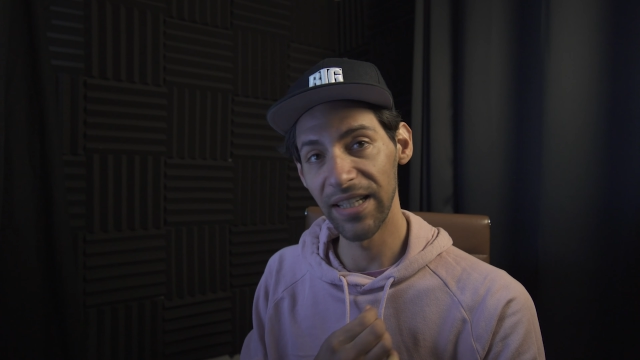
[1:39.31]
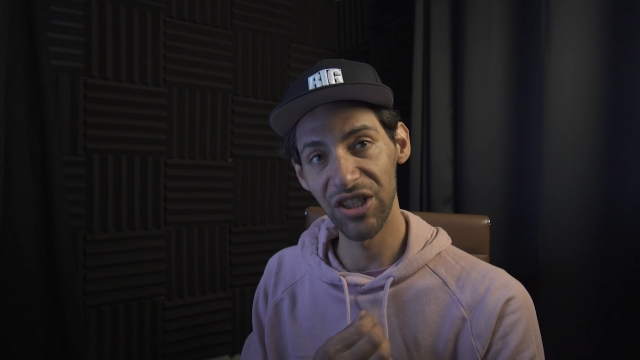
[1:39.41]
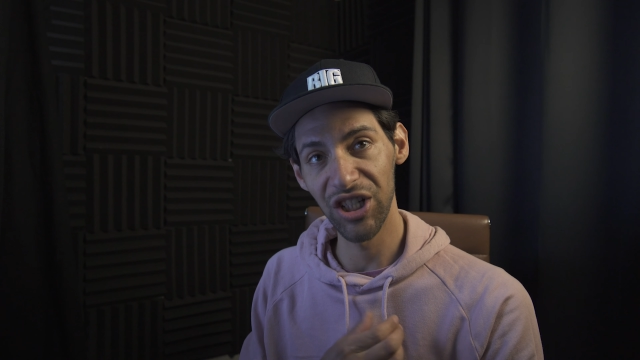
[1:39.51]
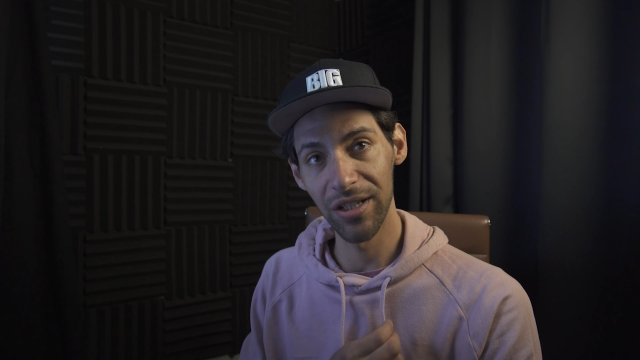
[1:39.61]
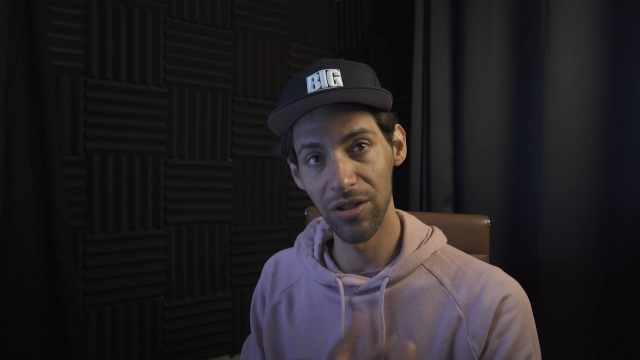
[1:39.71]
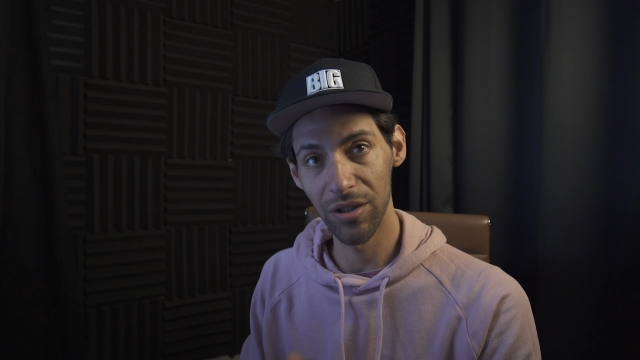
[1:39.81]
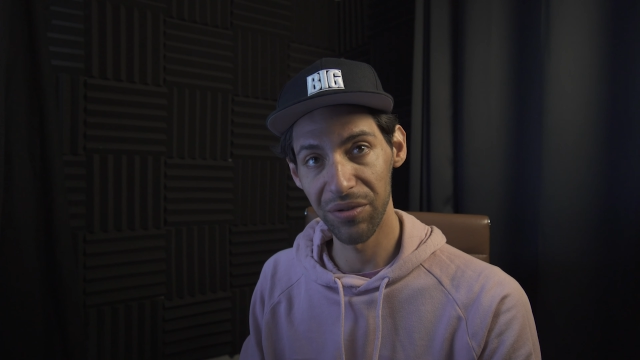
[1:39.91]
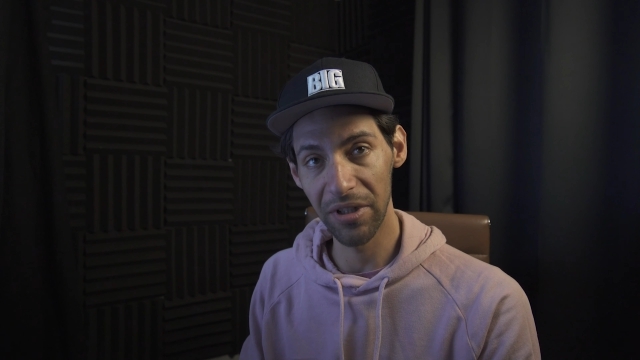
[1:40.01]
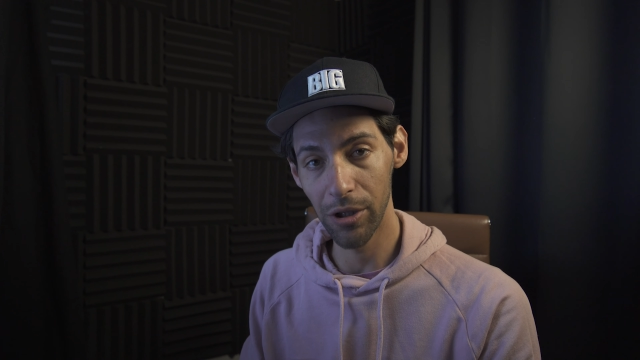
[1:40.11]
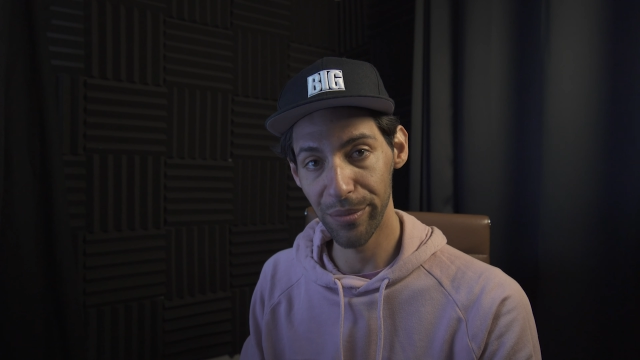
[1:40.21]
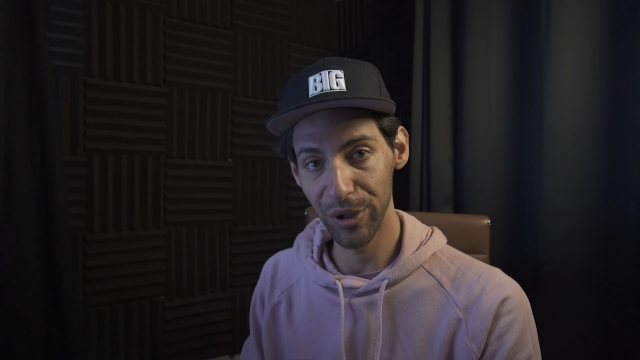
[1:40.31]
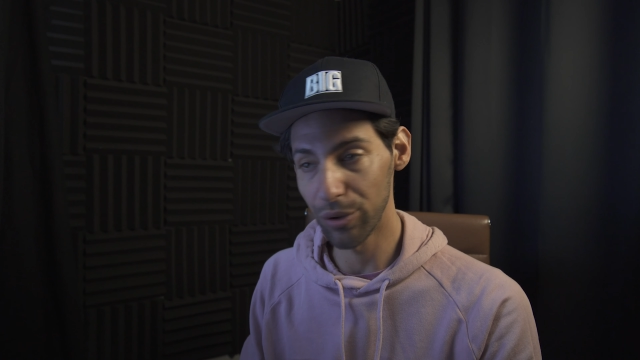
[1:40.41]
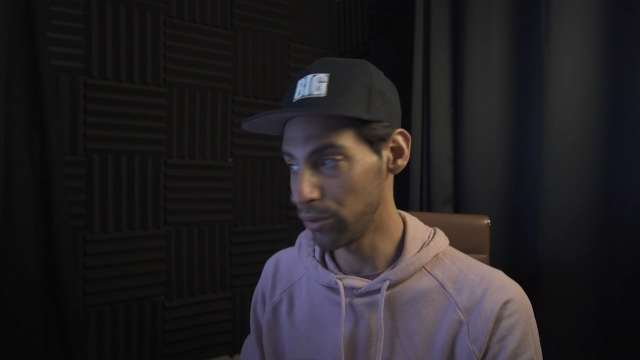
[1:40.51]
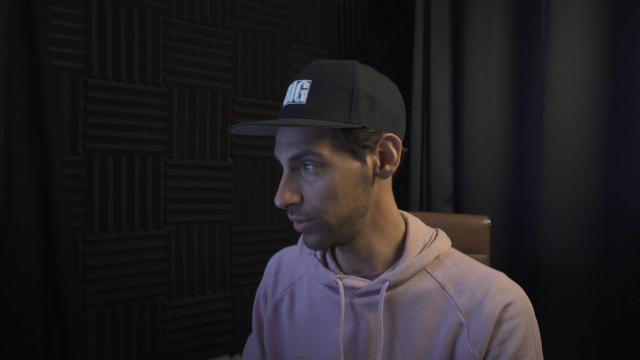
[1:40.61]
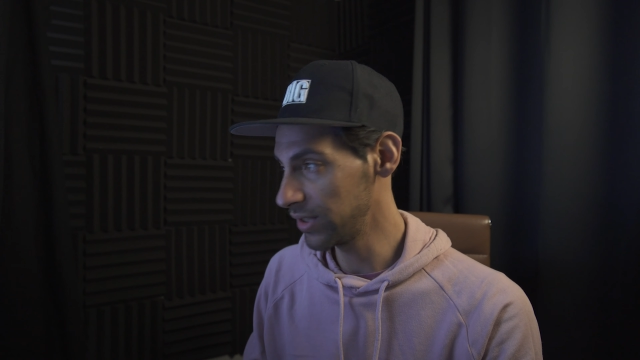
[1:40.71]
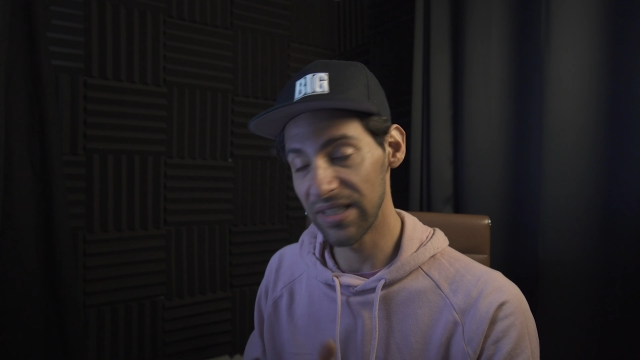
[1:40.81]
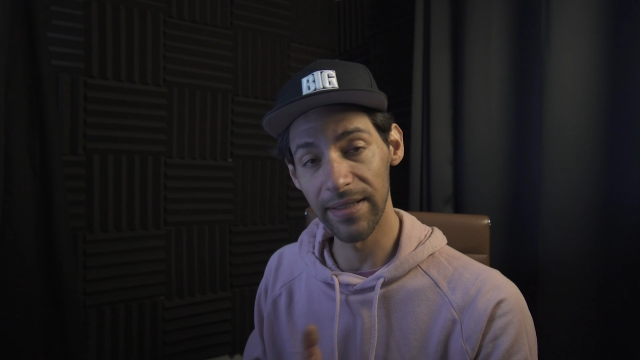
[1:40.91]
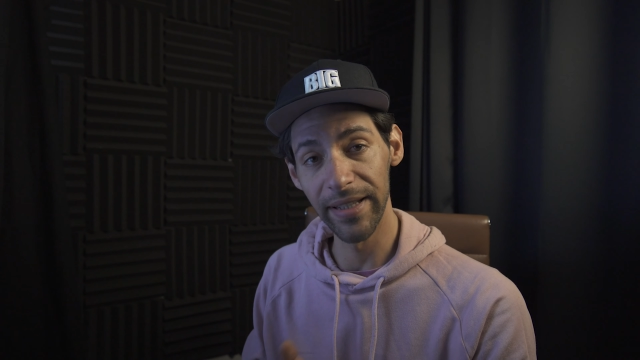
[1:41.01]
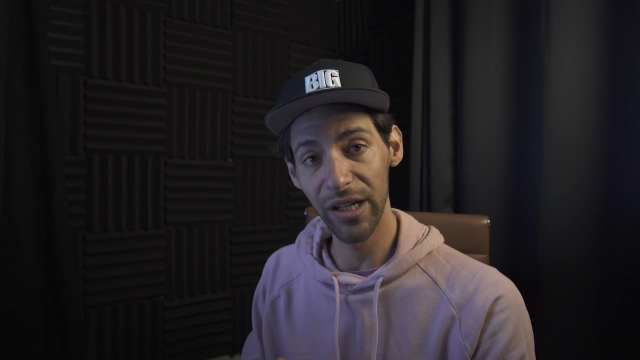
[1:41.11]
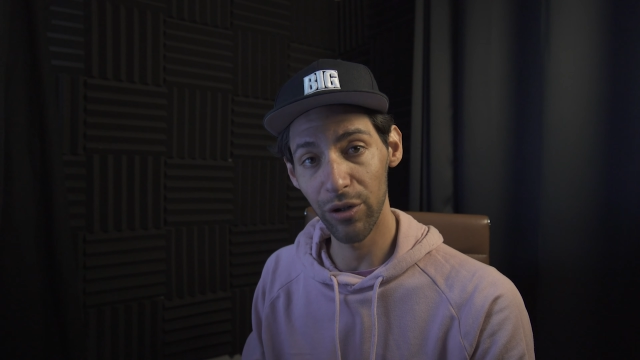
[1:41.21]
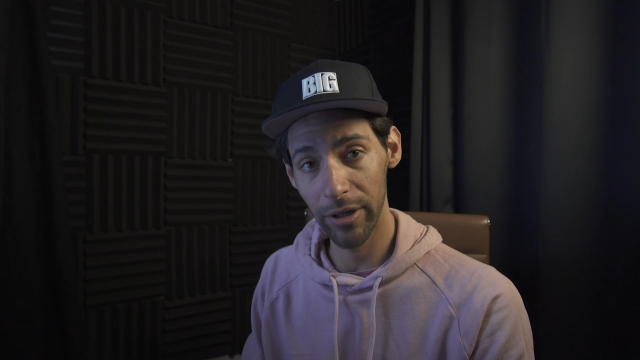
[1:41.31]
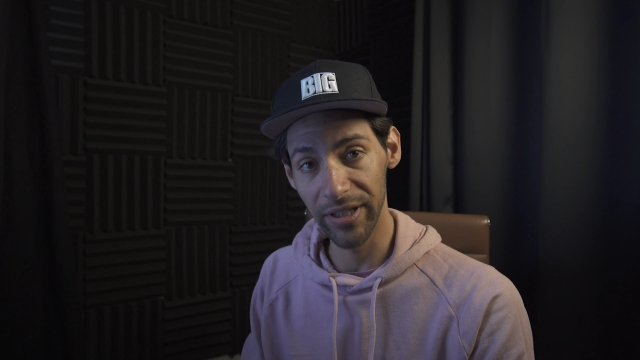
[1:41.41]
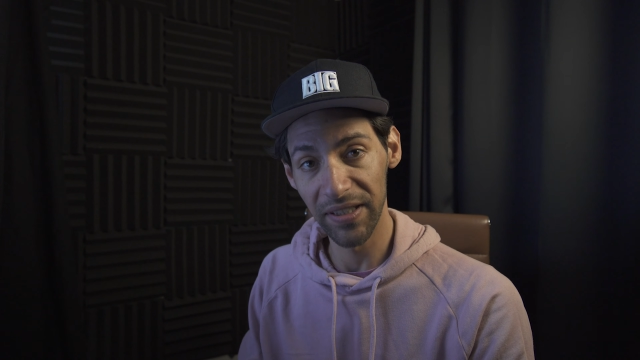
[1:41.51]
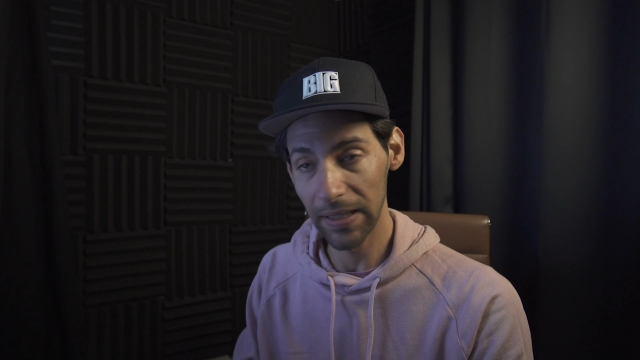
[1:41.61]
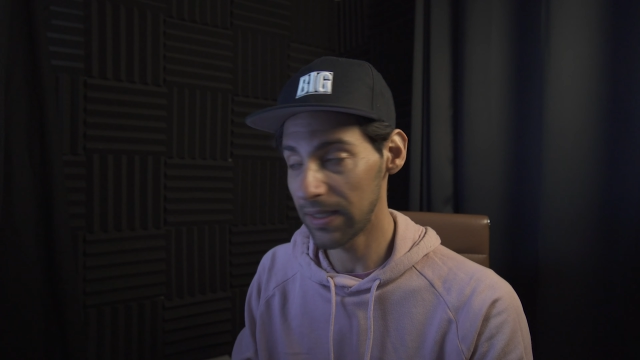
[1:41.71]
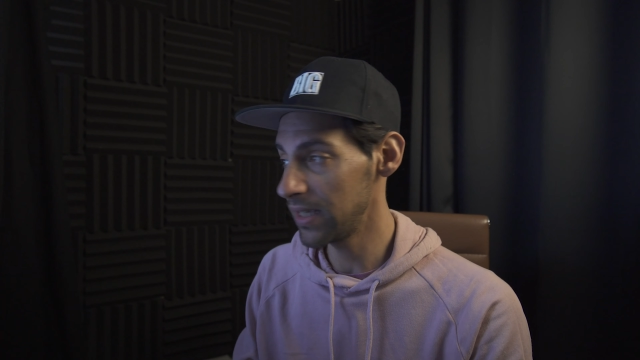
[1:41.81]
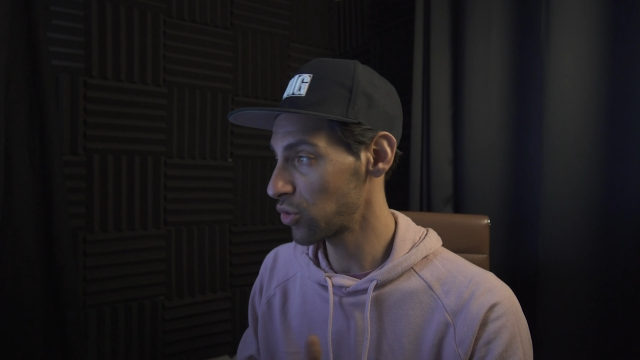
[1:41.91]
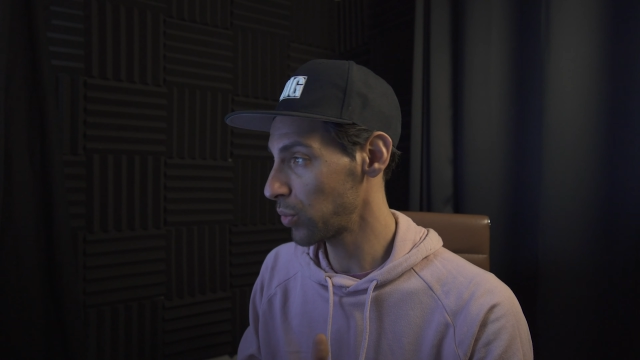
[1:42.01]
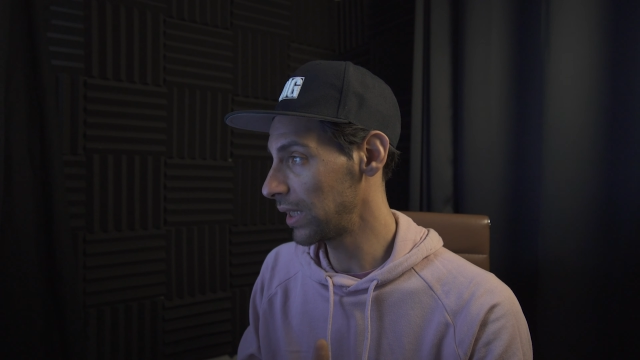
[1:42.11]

I changed, it was a little bit cold. It's later on in the day as